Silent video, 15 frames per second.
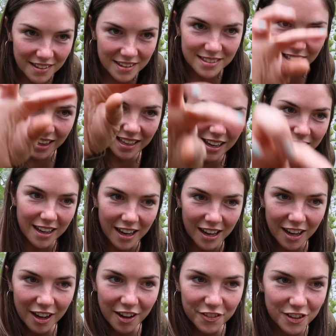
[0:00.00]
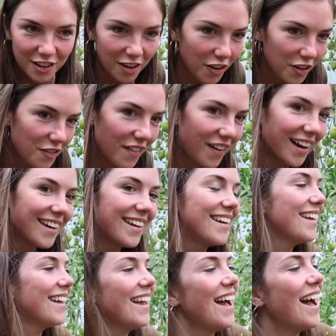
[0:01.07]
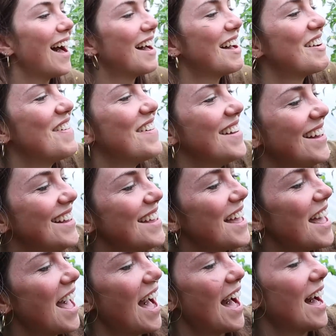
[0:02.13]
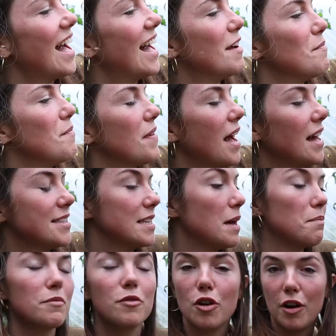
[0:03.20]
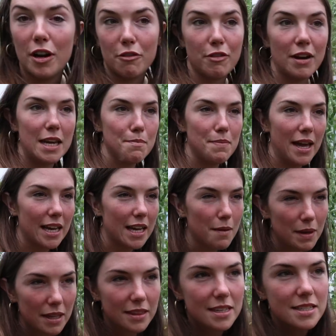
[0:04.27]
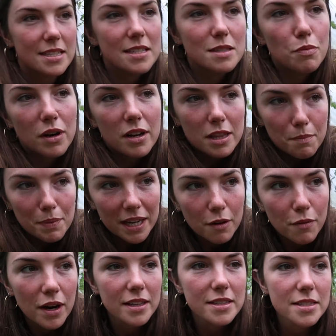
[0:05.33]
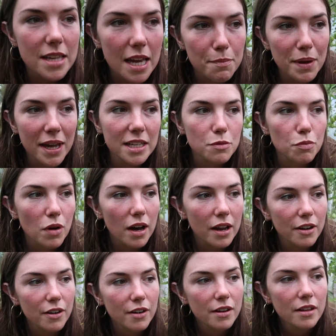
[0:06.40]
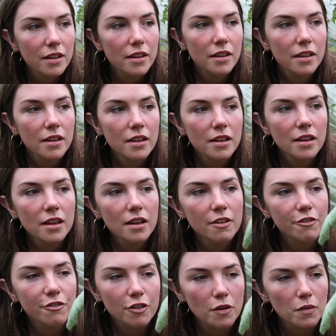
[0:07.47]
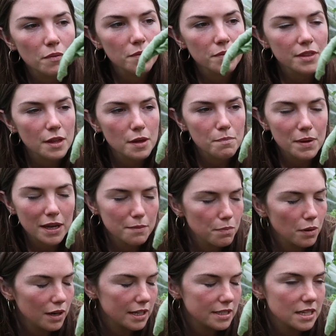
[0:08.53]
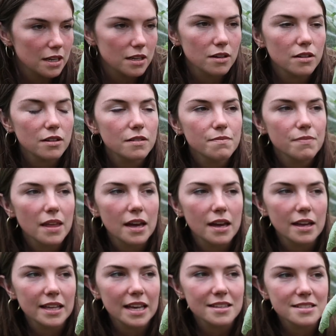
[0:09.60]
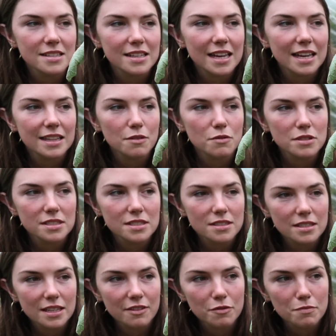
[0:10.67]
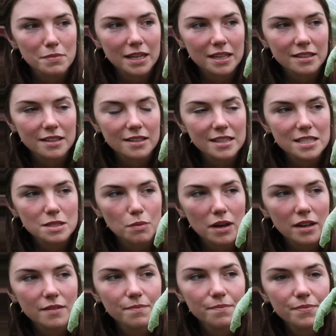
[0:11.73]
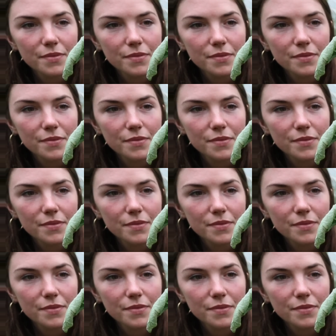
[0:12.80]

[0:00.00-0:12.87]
that's like a curved, long one. And some growing really big. I mean, this is one of the bigger ones. I picked one from the big polytunnel yesterday that was even bigger than this one.